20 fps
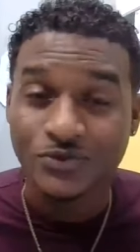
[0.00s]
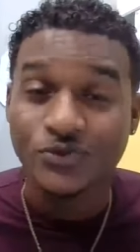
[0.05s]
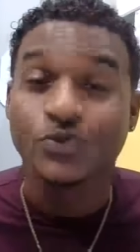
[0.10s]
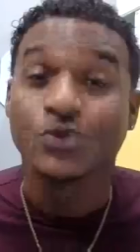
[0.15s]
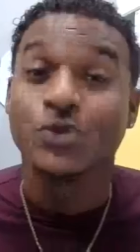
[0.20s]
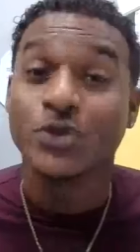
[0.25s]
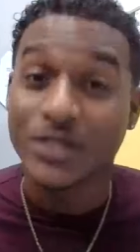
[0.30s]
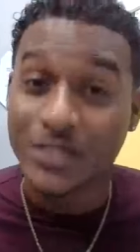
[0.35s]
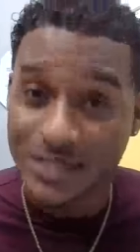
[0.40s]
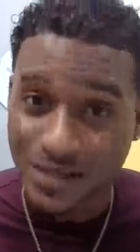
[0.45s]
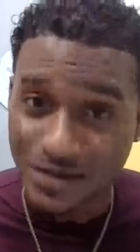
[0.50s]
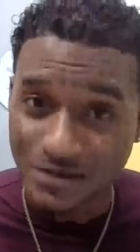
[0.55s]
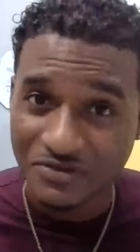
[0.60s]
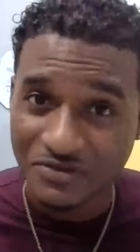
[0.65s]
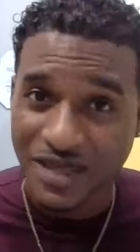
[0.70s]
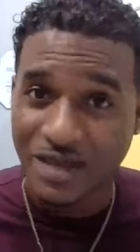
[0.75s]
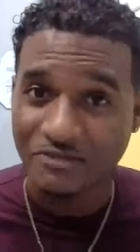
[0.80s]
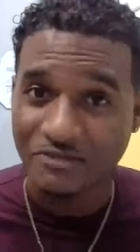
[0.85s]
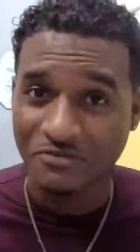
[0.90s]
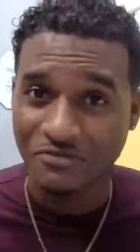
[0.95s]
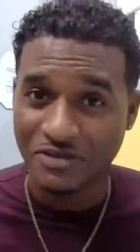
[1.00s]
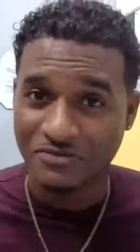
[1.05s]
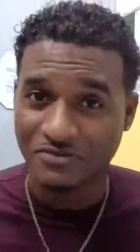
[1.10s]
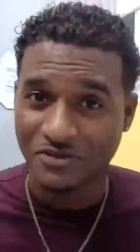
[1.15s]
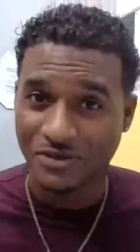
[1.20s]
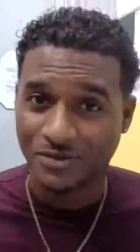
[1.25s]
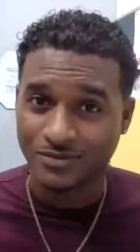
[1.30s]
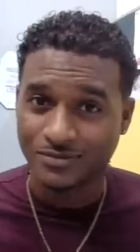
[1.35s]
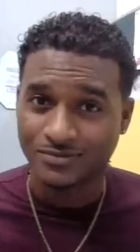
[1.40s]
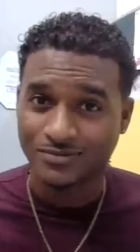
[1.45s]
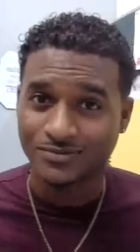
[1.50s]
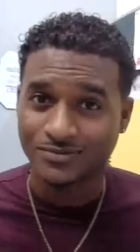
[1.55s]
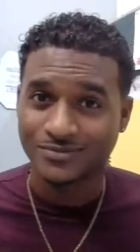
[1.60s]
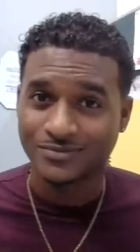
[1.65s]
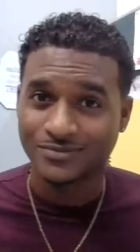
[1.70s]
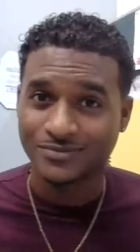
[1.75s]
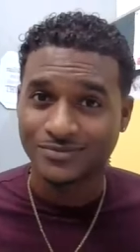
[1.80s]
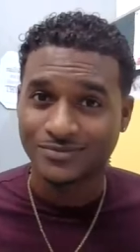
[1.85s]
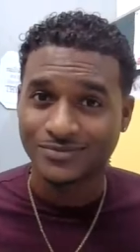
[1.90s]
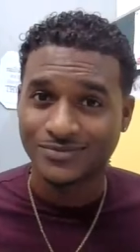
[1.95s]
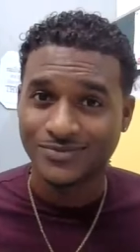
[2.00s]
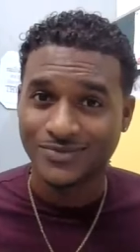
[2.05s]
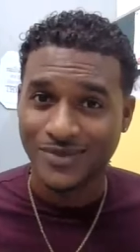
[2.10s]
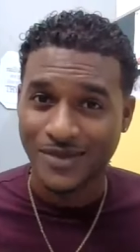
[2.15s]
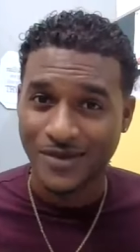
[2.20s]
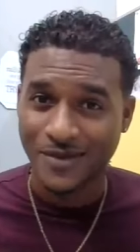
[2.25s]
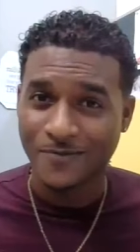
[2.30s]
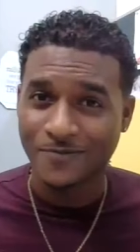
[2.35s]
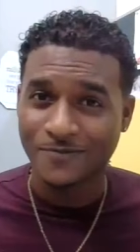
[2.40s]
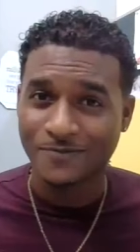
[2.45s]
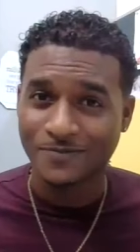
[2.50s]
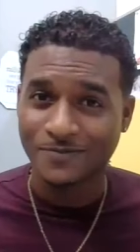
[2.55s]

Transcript: Do yourself that favor. Yeah?